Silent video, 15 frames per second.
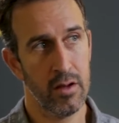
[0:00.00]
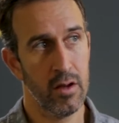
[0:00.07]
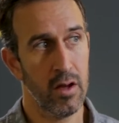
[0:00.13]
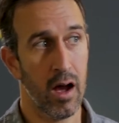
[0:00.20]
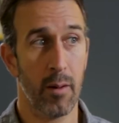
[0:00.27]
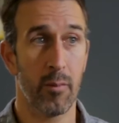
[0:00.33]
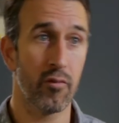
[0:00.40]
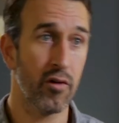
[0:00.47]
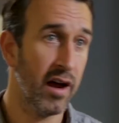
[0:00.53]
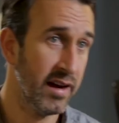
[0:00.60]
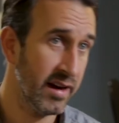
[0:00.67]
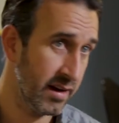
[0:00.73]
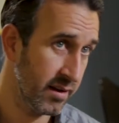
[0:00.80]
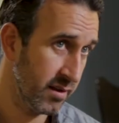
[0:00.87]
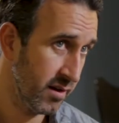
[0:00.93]
I'm
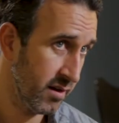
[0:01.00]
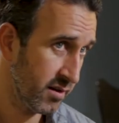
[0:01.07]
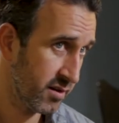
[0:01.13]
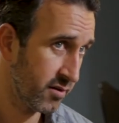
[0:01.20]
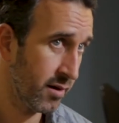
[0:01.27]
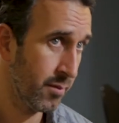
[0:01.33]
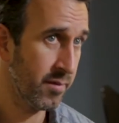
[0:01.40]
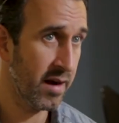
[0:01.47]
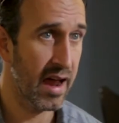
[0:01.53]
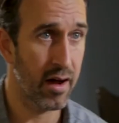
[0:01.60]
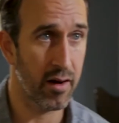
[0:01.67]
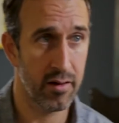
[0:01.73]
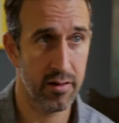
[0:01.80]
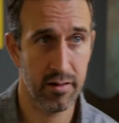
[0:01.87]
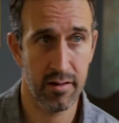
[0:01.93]
writing the script
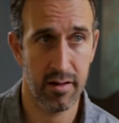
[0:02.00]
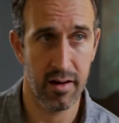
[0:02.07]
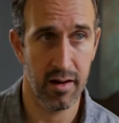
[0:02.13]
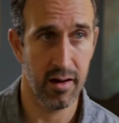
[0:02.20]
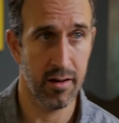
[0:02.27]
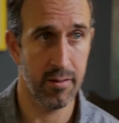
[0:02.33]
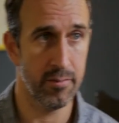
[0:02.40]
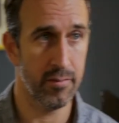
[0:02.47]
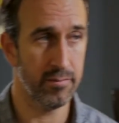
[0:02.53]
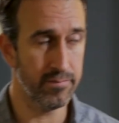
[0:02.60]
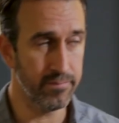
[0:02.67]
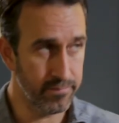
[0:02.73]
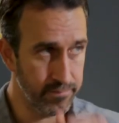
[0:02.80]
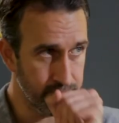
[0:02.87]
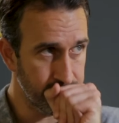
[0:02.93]
now.
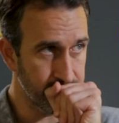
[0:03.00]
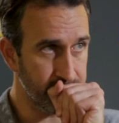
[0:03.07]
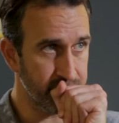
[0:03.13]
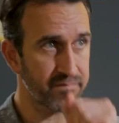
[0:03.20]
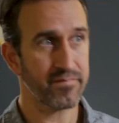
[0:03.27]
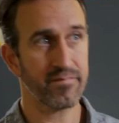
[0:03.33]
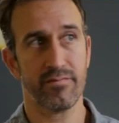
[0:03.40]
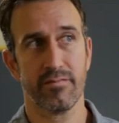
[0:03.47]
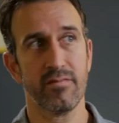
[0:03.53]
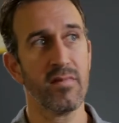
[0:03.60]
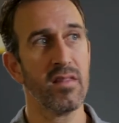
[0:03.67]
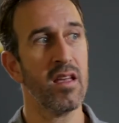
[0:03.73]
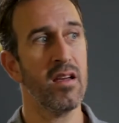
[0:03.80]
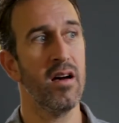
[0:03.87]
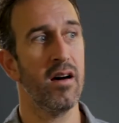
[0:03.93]

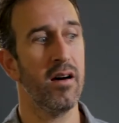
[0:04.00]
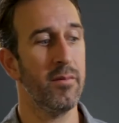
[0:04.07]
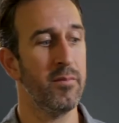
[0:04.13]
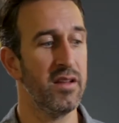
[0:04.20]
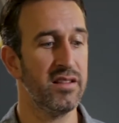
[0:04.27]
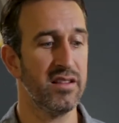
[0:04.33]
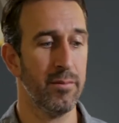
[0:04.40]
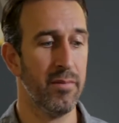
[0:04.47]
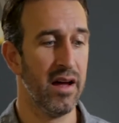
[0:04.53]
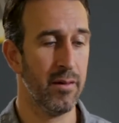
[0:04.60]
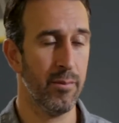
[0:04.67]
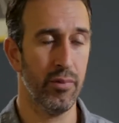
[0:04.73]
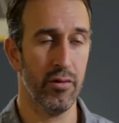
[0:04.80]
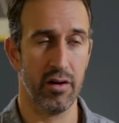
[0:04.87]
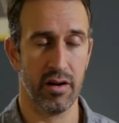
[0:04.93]
it's about a
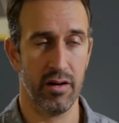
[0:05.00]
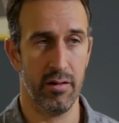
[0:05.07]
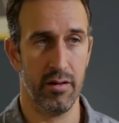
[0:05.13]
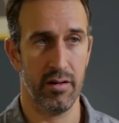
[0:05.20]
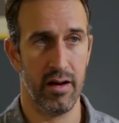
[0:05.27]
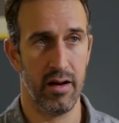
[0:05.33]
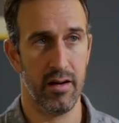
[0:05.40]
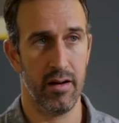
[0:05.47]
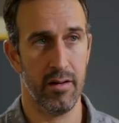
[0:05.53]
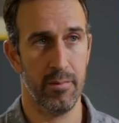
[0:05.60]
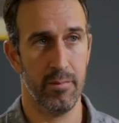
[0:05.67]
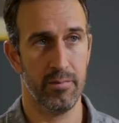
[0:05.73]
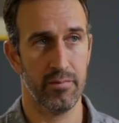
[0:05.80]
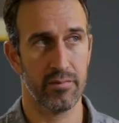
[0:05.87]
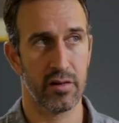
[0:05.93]
book
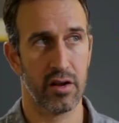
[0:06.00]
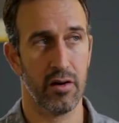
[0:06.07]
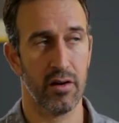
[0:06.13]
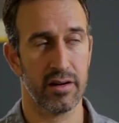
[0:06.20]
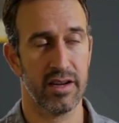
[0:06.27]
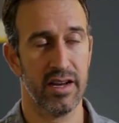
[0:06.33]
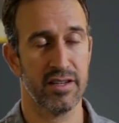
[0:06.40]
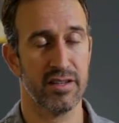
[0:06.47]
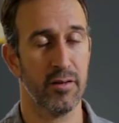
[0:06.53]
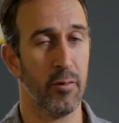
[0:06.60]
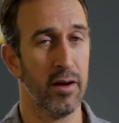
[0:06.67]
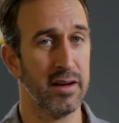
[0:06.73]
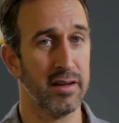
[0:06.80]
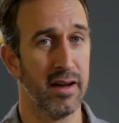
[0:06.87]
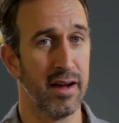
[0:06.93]
called Catch the
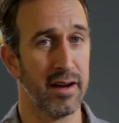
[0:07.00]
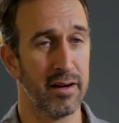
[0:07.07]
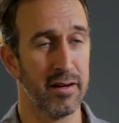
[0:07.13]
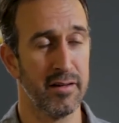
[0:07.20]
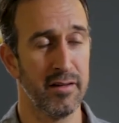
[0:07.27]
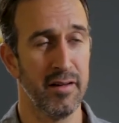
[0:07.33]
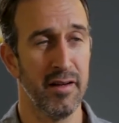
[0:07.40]
White Tiger.